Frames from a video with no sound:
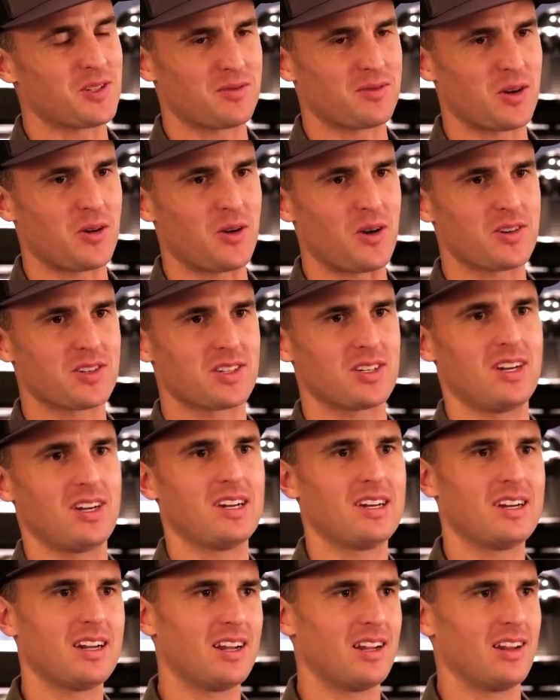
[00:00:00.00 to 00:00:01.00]
Of course,
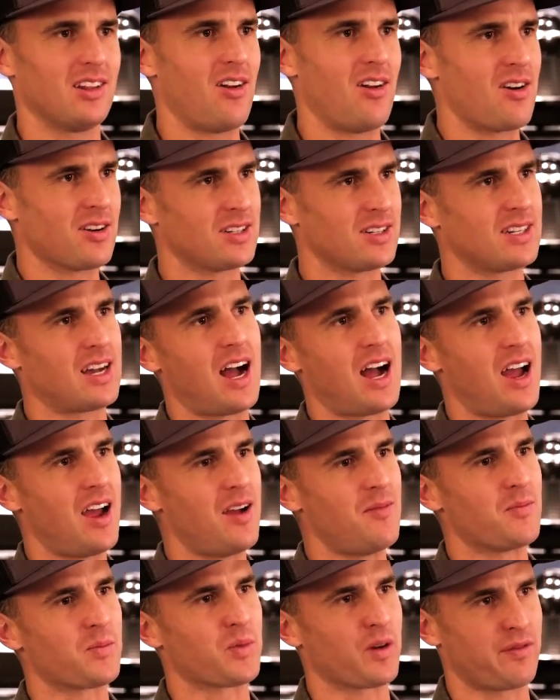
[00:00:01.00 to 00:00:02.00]
a
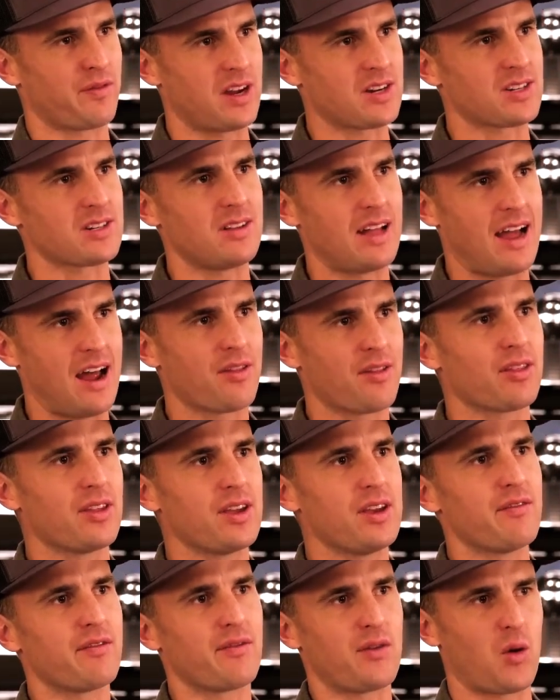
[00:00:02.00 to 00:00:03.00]
longtime professional
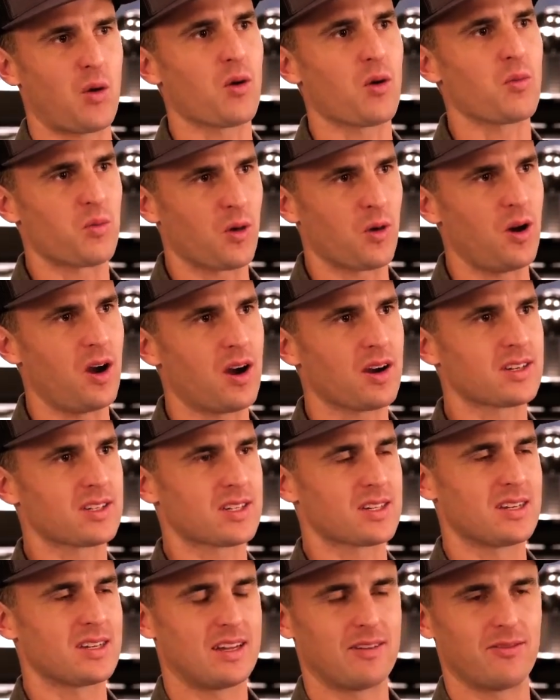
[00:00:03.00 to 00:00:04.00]
athlete for
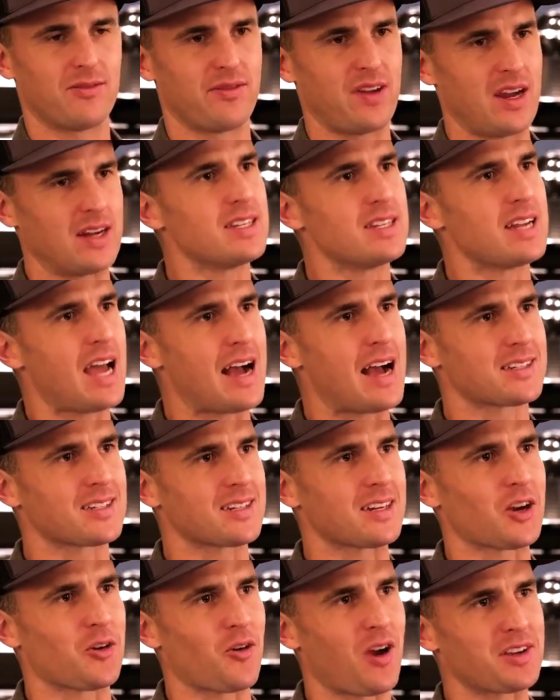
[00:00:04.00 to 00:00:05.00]
Brooks.
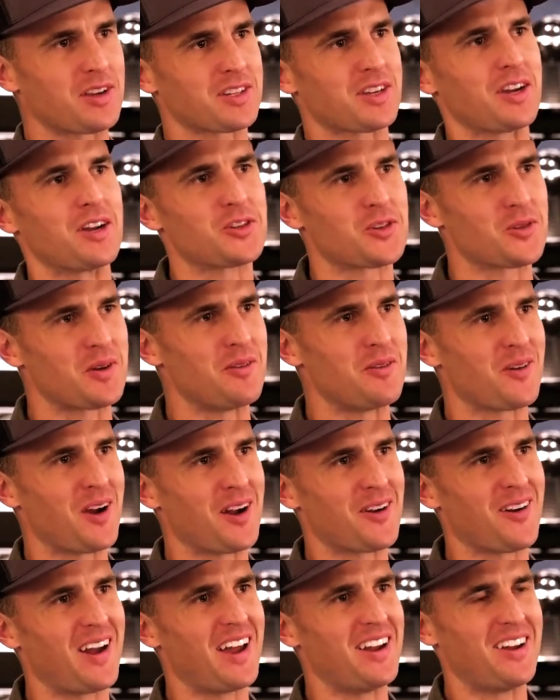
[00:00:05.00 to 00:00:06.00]
Fantastic cross-country
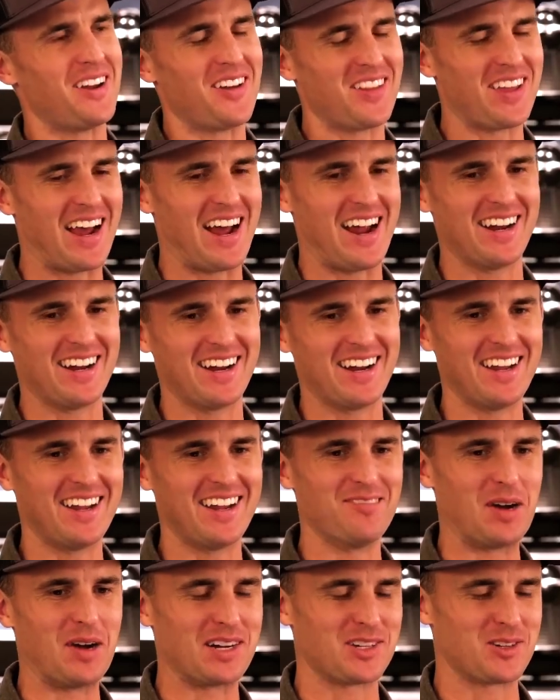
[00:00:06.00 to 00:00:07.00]
runner. I know
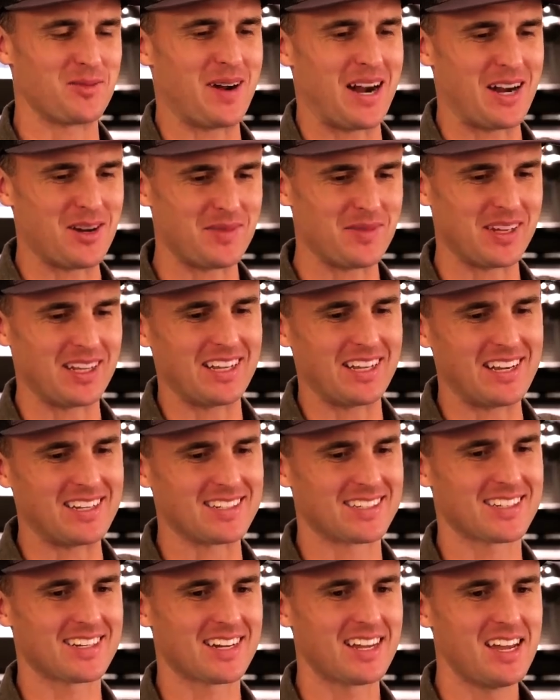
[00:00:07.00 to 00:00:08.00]
that much about him, at
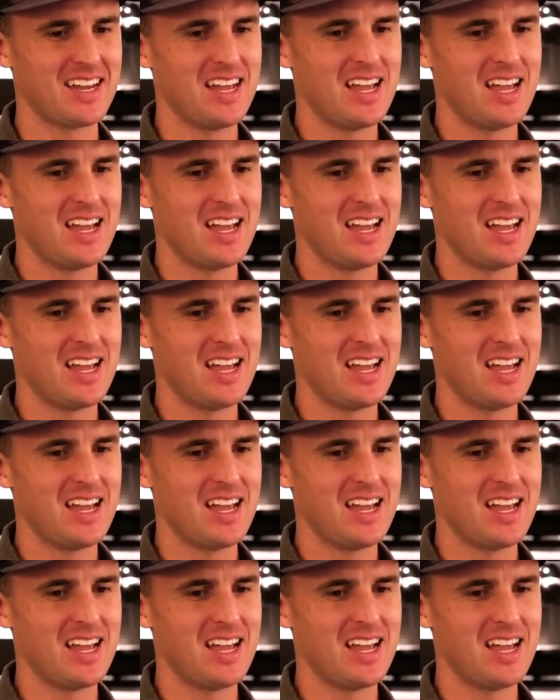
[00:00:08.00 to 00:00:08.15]
least.